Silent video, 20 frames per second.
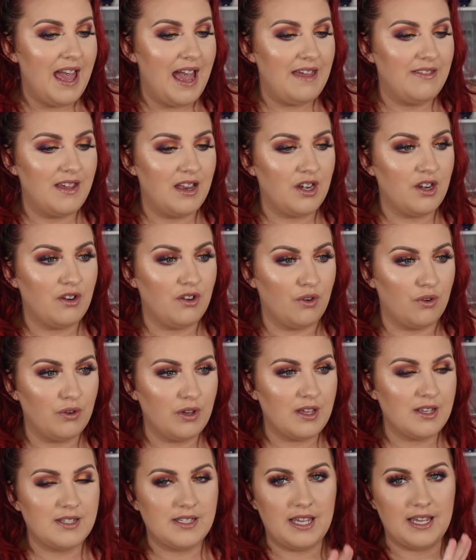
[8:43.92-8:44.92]
and then all
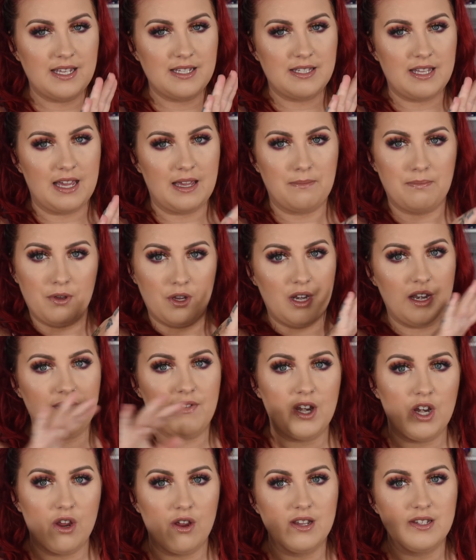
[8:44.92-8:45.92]
you see is like beauty
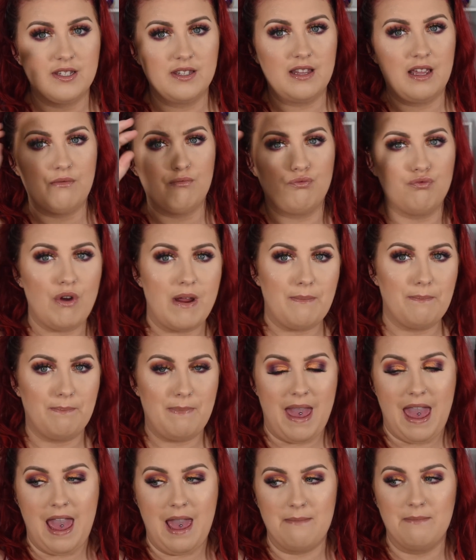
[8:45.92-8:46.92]
videos, and then
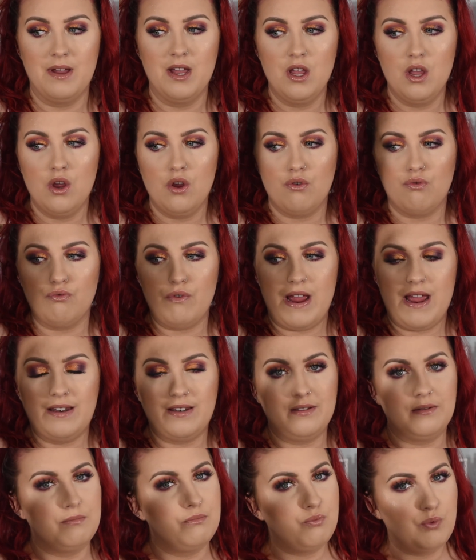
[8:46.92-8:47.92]
bam,
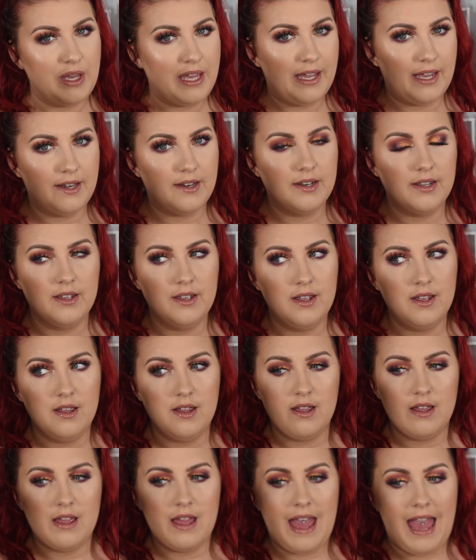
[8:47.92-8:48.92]
random weird
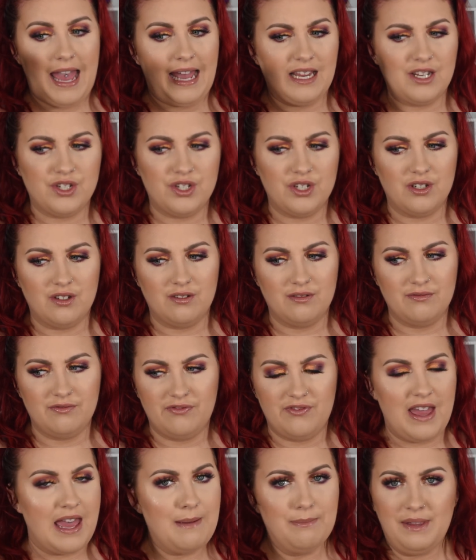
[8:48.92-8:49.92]
Asian
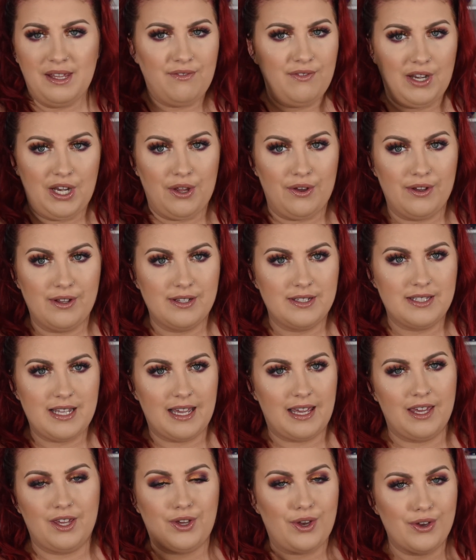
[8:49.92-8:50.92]
family videos.
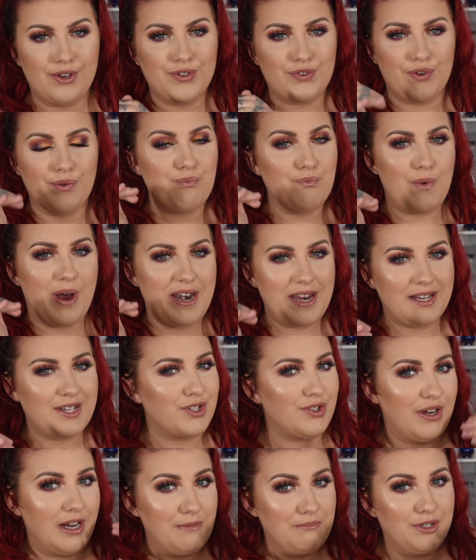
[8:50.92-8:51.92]
Like, it goes from one
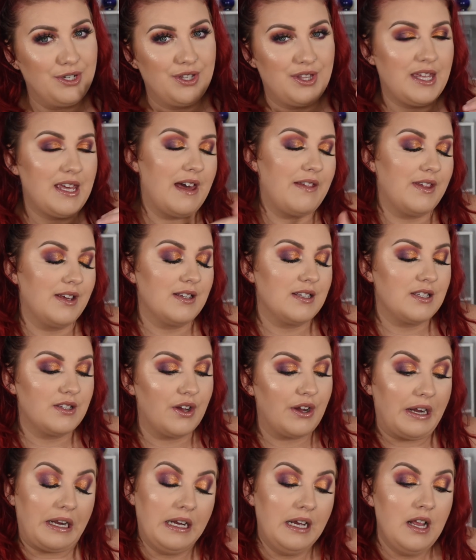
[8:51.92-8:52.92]
extreme to the other.
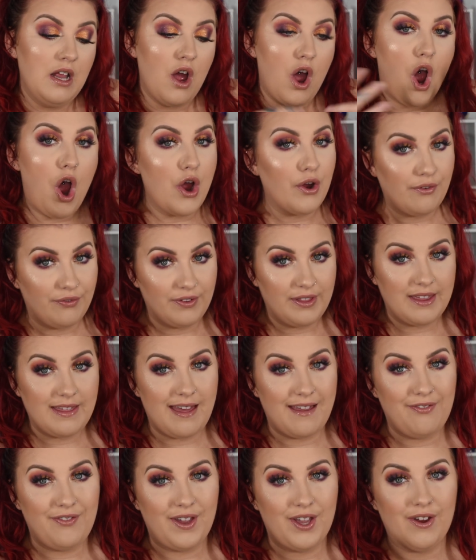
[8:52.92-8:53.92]
So hopefully
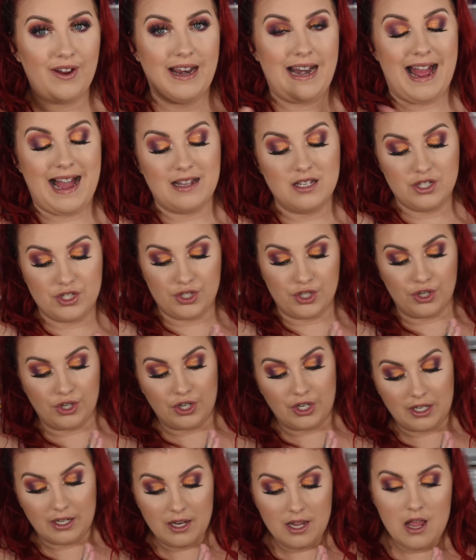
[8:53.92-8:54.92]
they figure it out
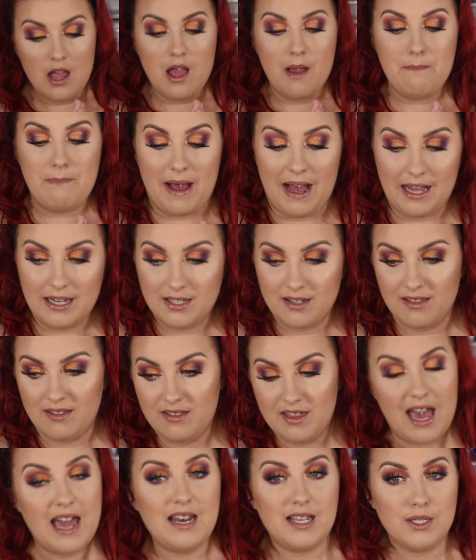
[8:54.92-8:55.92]
soon, but
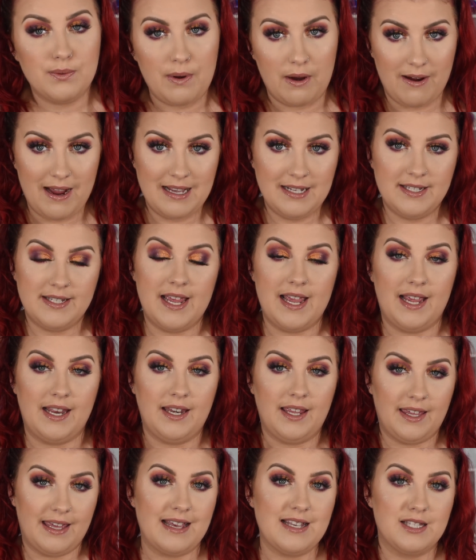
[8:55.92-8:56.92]
that is where I
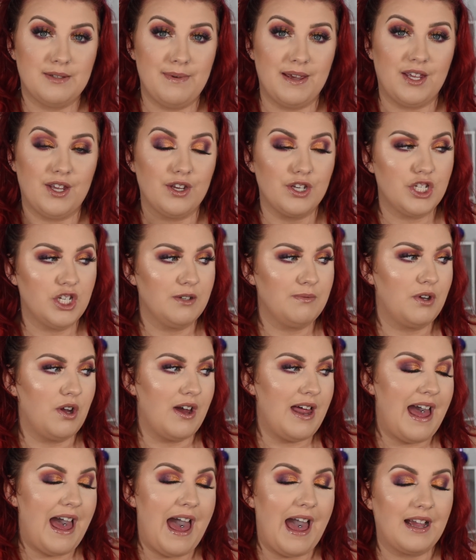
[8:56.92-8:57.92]
stand. Yes, my YouTube
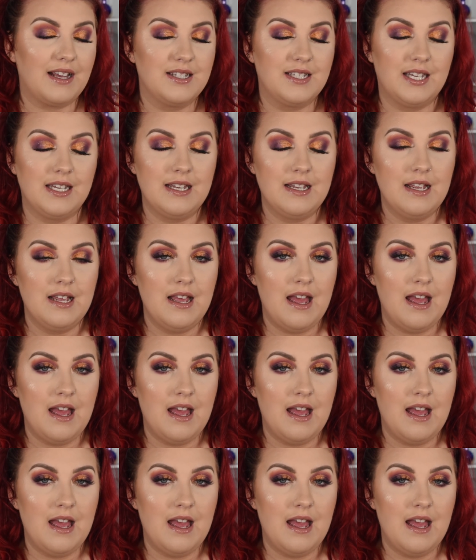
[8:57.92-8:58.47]
got hacked.